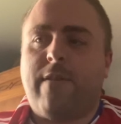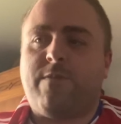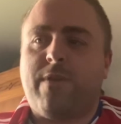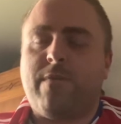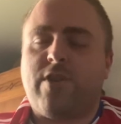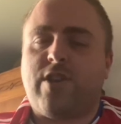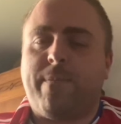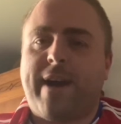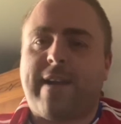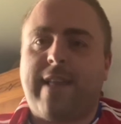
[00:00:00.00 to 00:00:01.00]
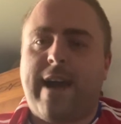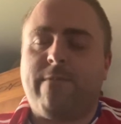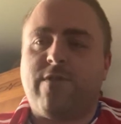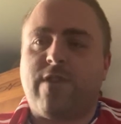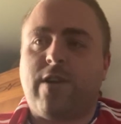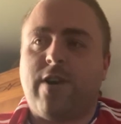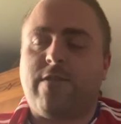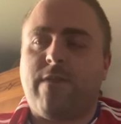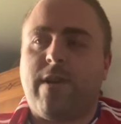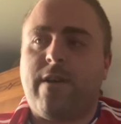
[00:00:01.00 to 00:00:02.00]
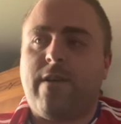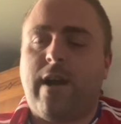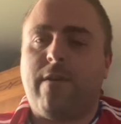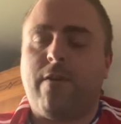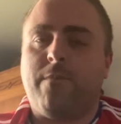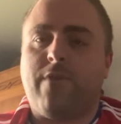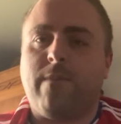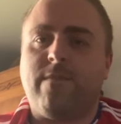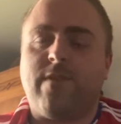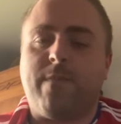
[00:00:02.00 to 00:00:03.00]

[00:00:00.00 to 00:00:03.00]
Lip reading: was pretty much the back line was the cause of our own problems.